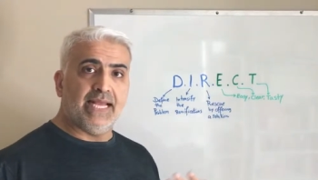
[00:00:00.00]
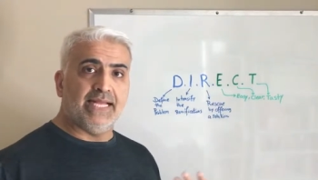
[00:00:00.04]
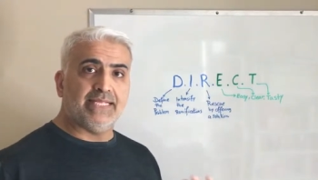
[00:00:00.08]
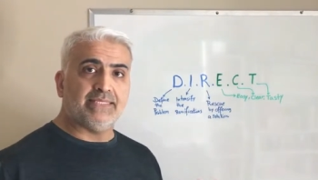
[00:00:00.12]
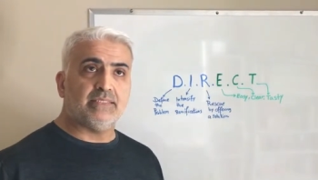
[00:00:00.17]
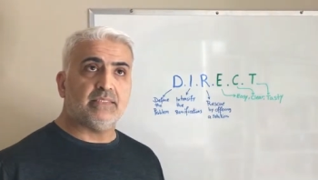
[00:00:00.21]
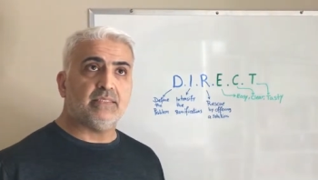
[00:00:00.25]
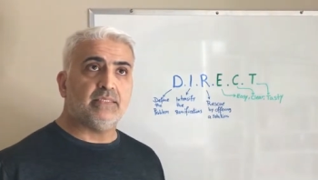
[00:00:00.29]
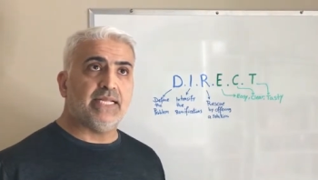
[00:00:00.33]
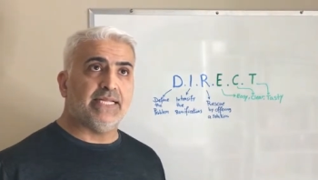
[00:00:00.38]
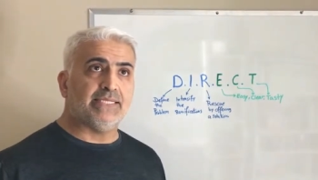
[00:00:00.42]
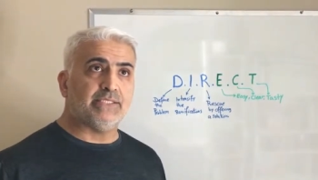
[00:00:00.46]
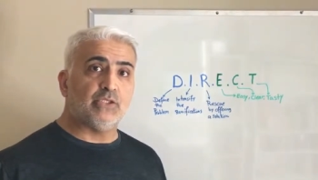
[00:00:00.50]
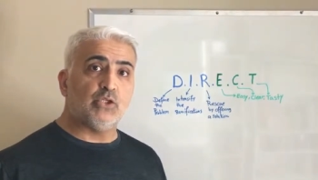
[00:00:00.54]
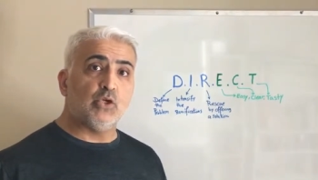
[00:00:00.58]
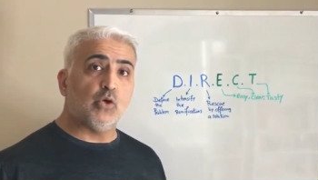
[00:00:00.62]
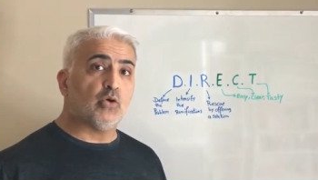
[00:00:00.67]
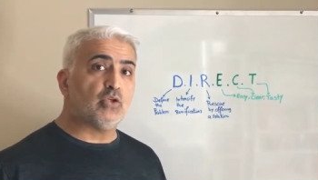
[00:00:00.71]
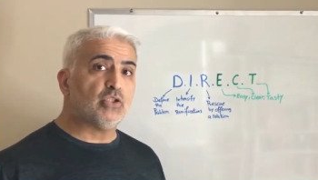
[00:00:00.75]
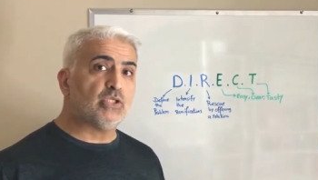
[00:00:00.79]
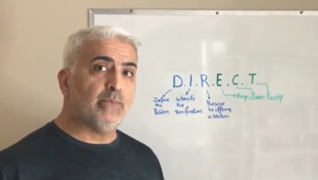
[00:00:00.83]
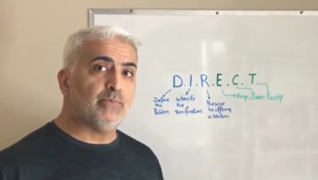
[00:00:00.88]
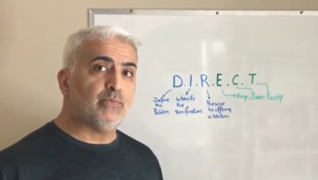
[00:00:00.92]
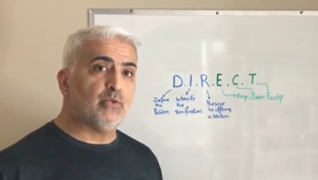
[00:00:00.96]
That's, that's
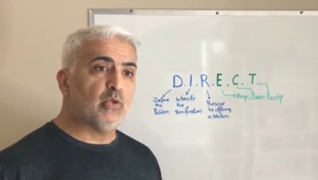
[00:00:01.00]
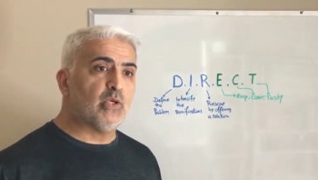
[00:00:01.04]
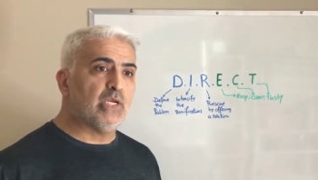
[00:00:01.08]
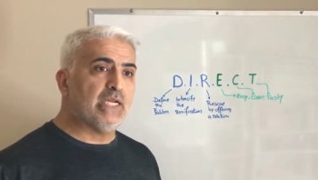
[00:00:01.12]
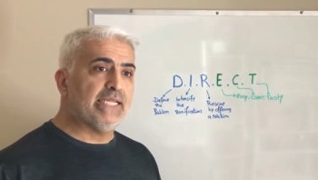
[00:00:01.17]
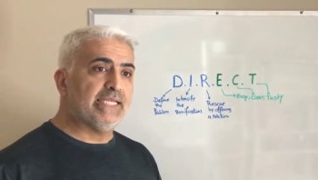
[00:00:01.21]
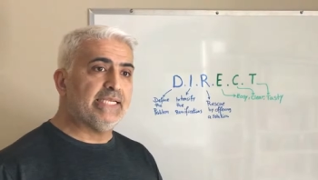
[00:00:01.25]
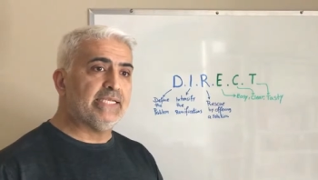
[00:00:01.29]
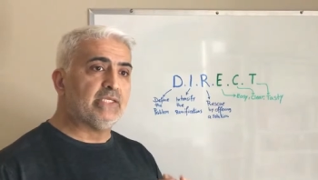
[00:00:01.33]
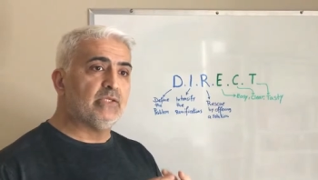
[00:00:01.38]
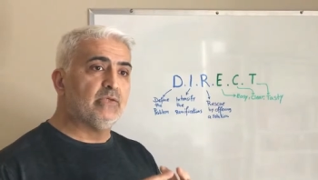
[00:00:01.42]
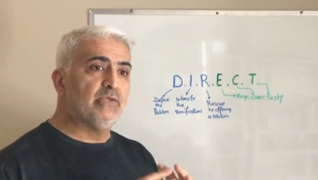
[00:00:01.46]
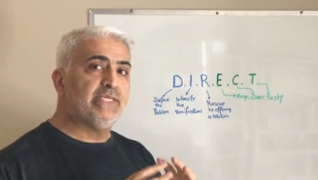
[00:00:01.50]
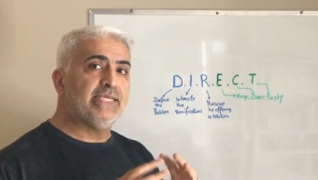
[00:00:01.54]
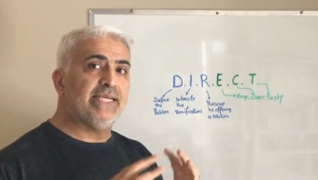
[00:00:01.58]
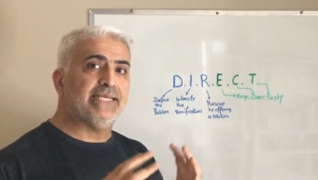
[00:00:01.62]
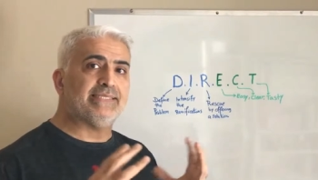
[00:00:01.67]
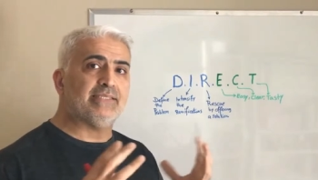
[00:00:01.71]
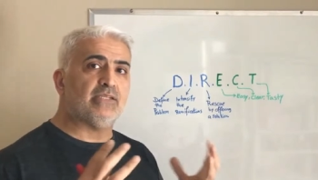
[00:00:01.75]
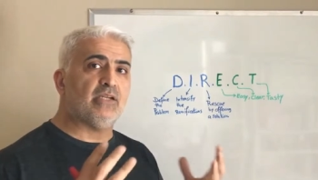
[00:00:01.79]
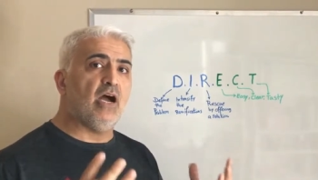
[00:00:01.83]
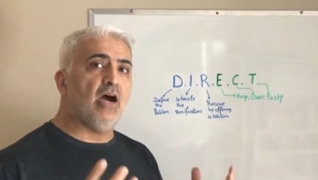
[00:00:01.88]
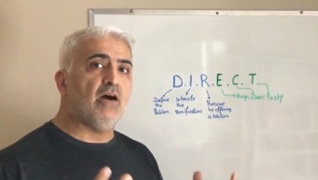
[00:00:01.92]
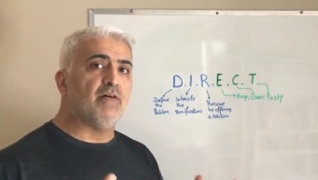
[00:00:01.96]
your job to cre
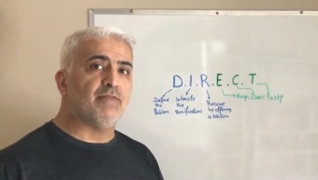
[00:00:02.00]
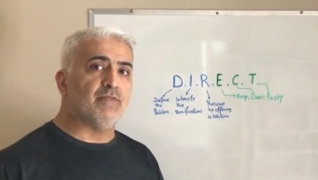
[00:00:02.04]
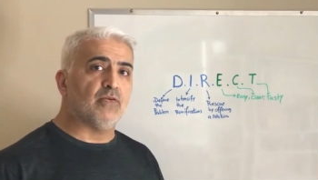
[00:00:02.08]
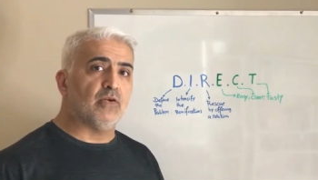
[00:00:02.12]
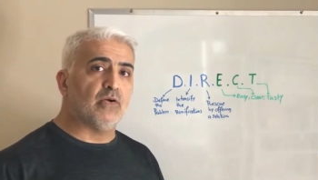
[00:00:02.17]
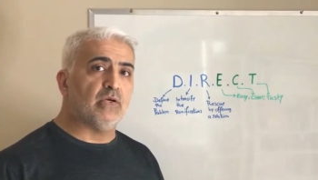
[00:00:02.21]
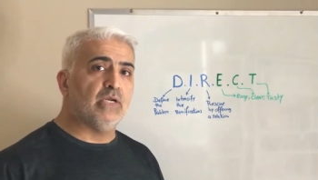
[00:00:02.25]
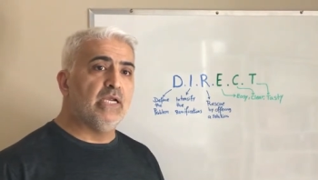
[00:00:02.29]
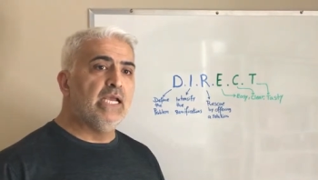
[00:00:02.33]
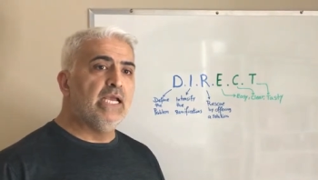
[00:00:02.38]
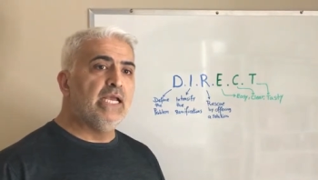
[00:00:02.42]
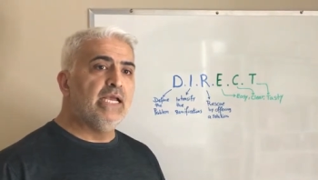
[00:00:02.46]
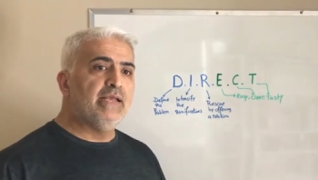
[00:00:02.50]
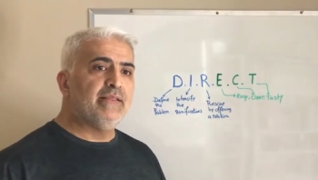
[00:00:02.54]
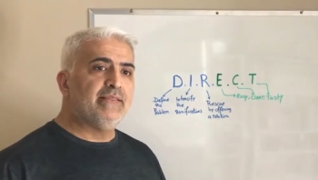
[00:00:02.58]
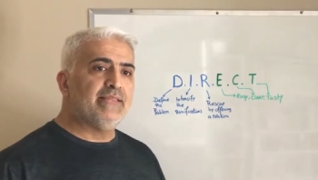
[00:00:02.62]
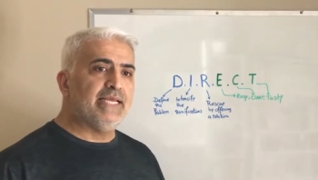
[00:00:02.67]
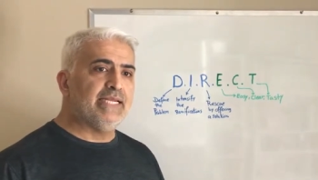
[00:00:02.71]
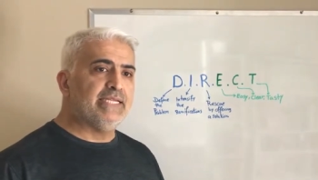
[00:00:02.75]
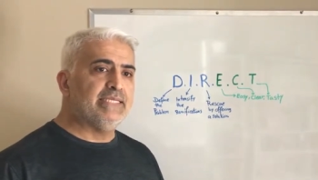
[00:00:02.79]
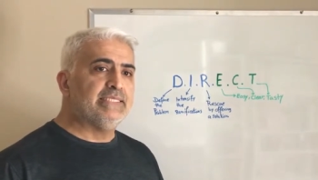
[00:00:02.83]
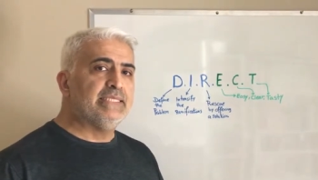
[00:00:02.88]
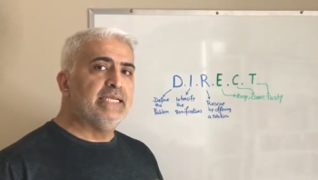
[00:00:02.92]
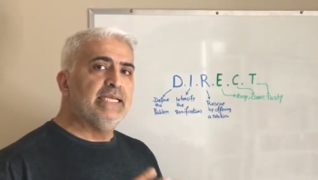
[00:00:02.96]
create an offer
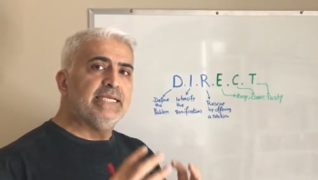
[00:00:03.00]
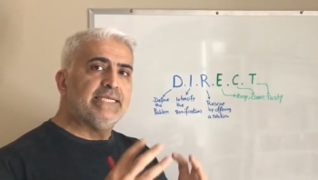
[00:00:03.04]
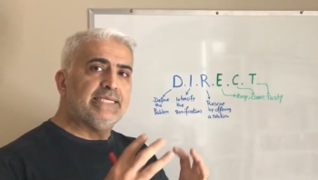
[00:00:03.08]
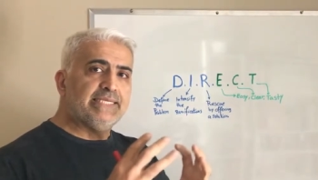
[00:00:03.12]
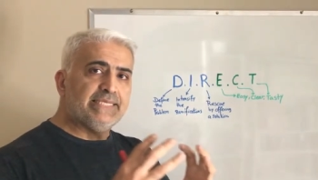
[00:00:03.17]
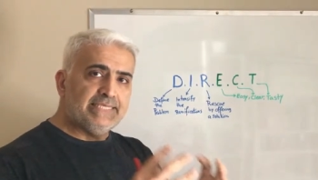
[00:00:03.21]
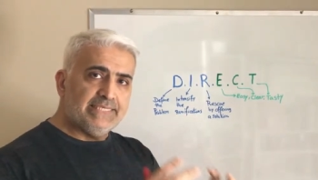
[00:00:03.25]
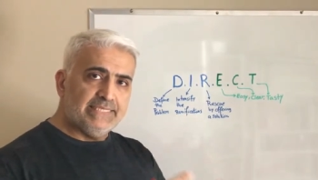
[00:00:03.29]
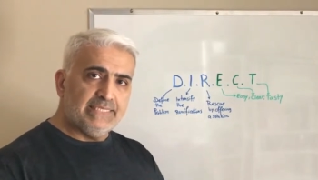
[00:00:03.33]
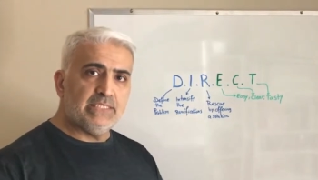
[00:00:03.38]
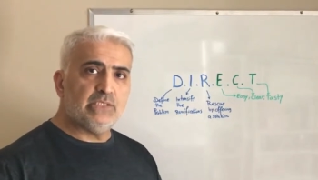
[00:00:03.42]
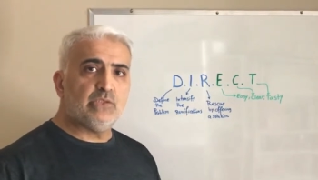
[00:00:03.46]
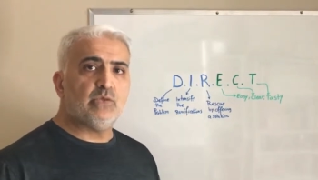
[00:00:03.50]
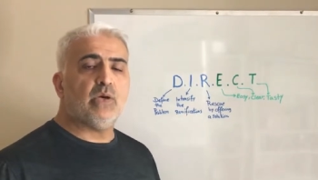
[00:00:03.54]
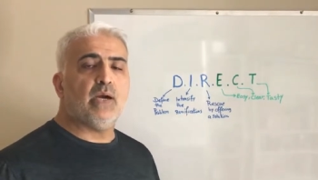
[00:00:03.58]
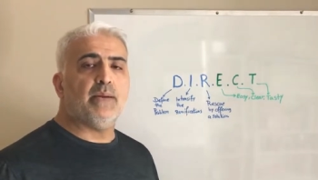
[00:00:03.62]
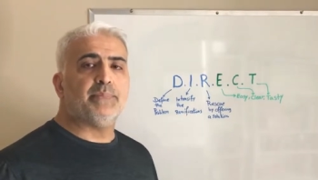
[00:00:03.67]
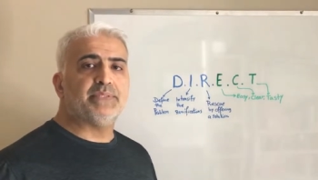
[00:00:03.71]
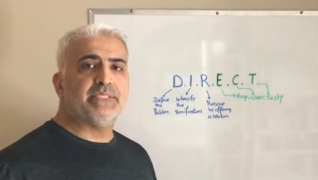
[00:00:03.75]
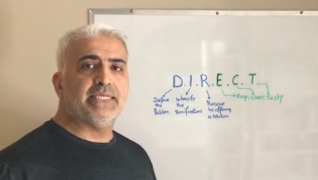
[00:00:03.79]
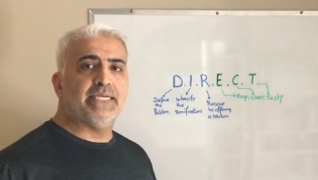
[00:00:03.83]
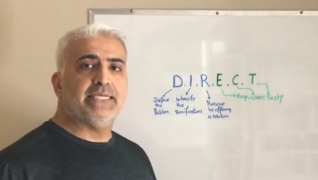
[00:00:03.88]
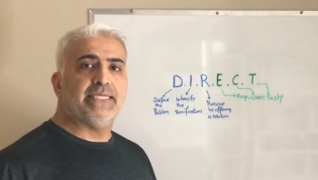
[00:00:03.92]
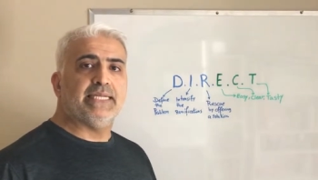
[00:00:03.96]
that is easy to
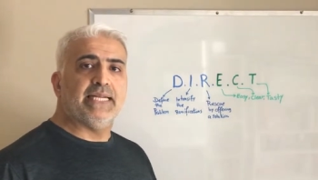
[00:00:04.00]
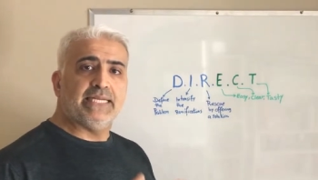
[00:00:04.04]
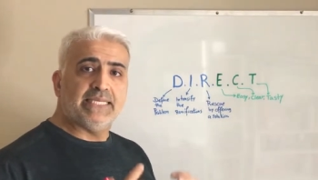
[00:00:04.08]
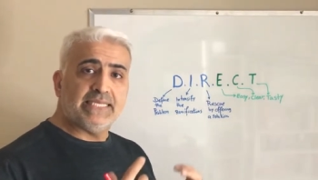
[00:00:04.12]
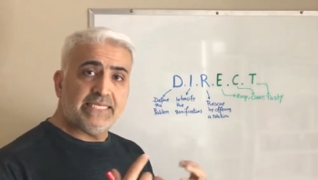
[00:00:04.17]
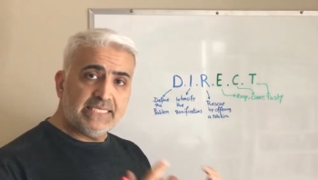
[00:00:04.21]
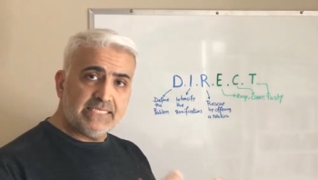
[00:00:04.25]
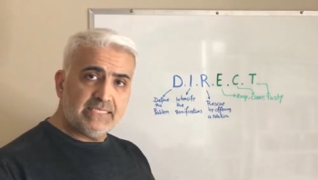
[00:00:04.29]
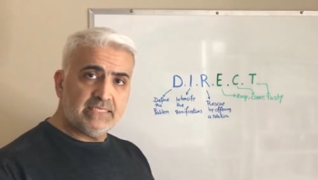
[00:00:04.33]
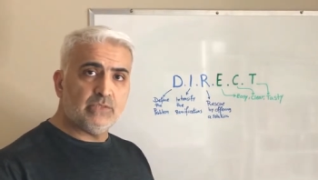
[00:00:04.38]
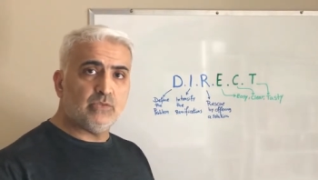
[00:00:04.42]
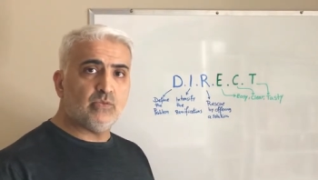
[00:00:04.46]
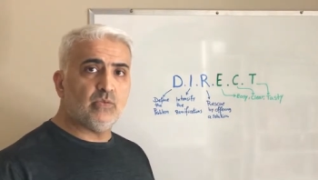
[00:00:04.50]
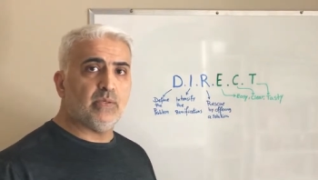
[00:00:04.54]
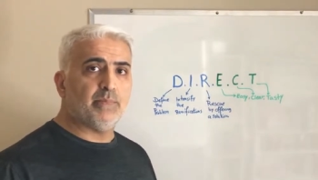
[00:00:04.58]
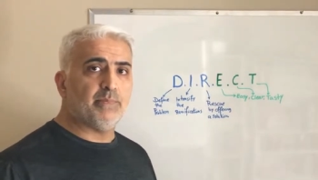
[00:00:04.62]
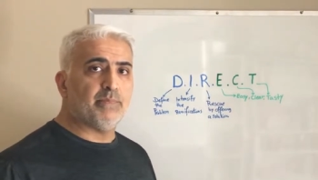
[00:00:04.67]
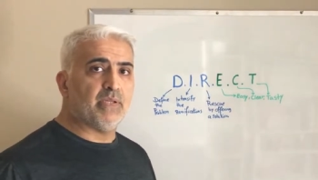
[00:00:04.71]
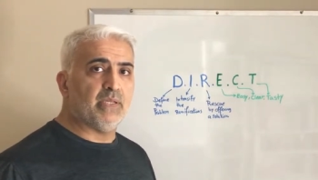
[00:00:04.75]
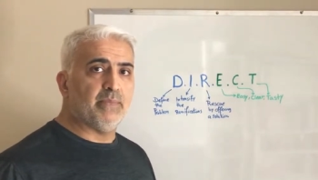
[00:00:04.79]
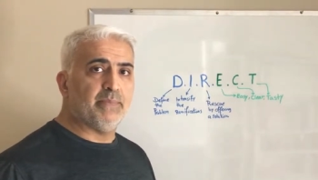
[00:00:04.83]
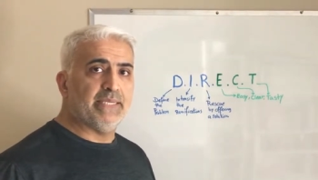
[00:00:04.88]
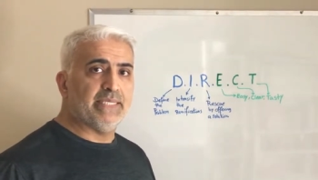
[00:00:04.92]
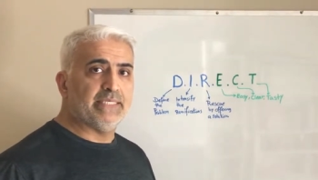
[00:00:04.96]
obtain and easy to
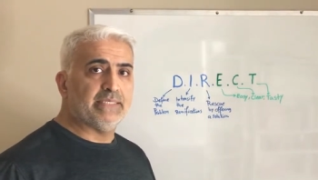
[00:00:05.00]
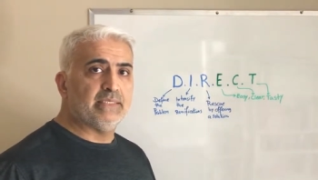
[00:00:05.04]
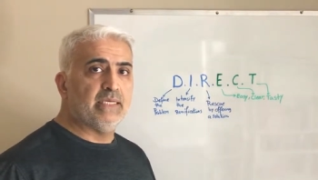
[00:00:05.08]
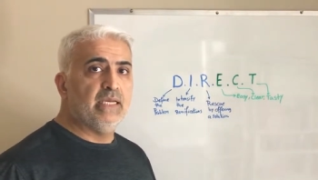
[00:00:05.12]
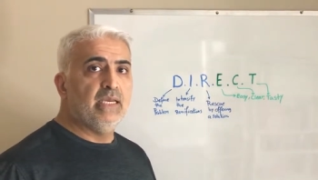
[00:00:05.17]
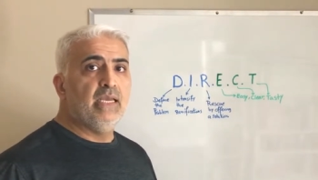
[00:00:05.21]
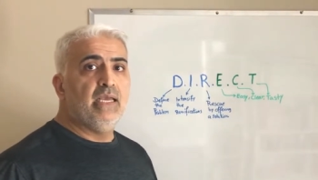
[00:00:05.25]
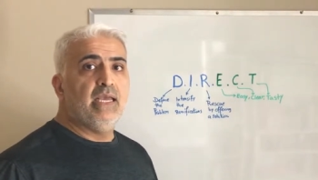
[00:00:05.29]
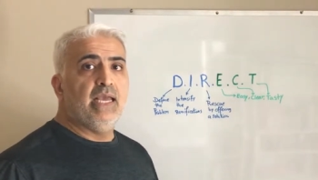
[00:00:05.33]
implement.